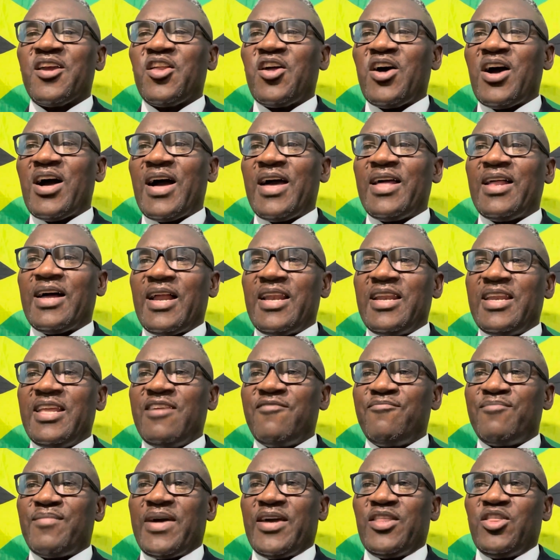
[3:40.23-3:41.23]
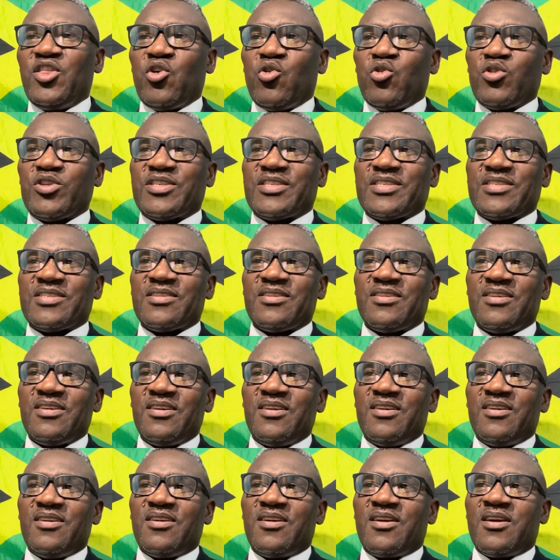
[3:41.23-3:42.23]
I'll leave my notes
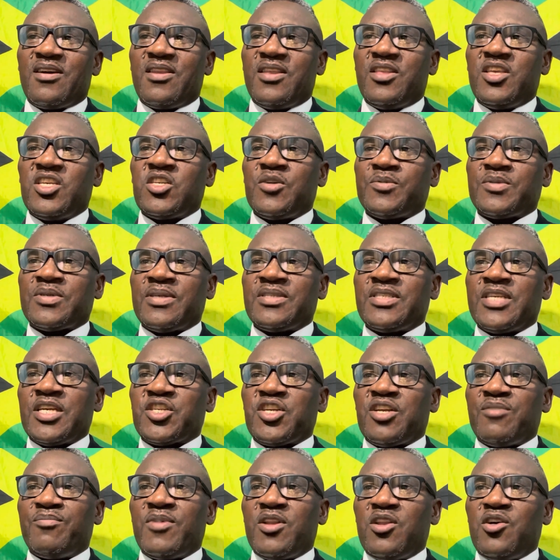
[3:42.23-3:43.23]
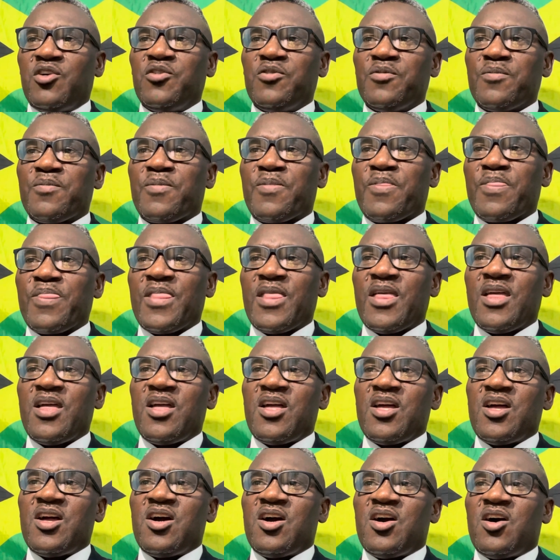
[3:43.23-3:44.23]
in the description section below.
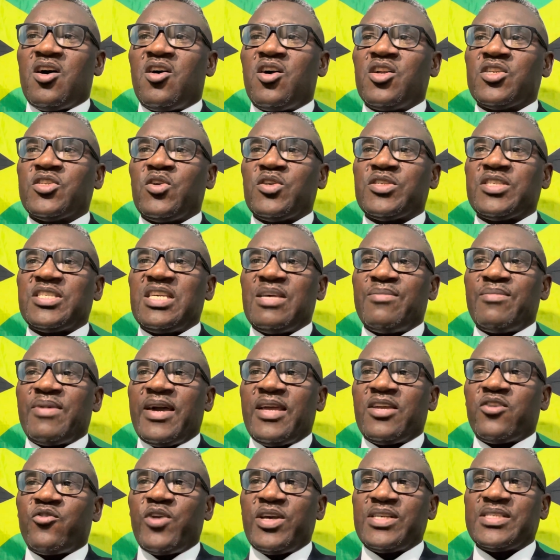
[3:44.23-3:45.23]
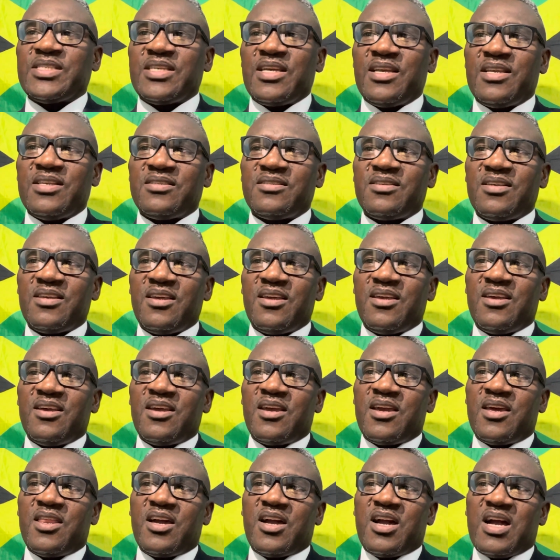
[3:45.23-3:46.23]
Also see my questions
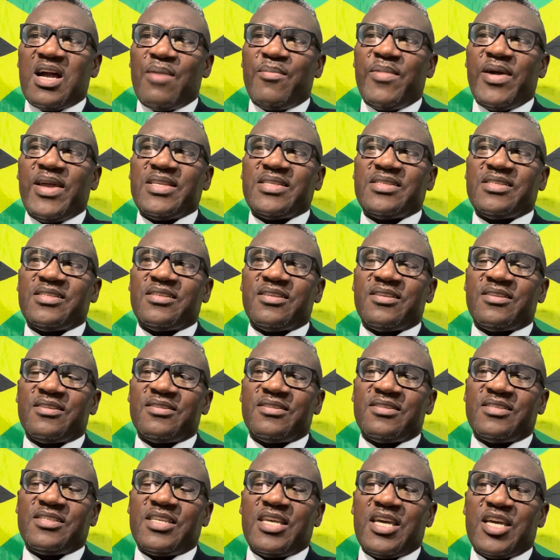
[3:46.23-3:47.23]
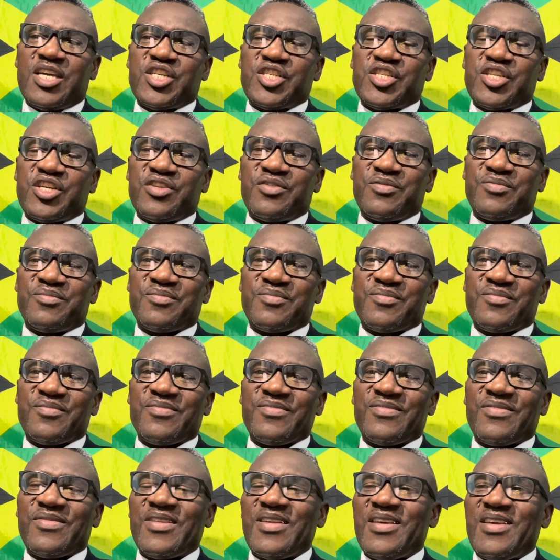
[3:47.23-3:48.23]
in the comments section.
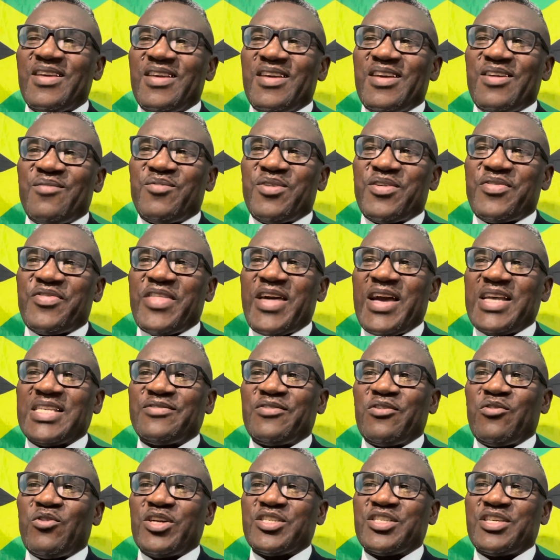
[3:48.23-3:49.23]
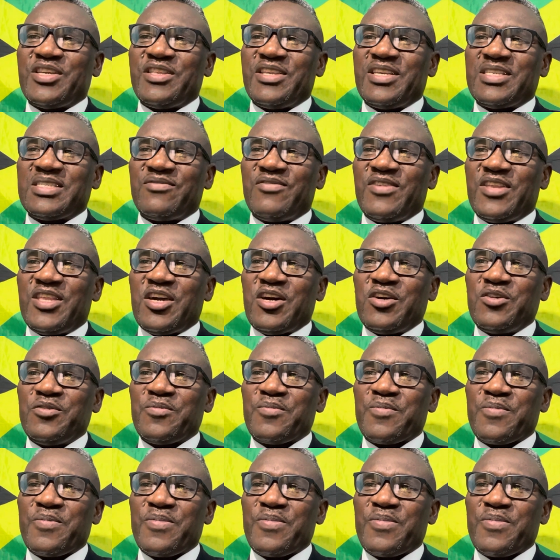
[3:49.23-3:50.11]
But thanks for watching this video.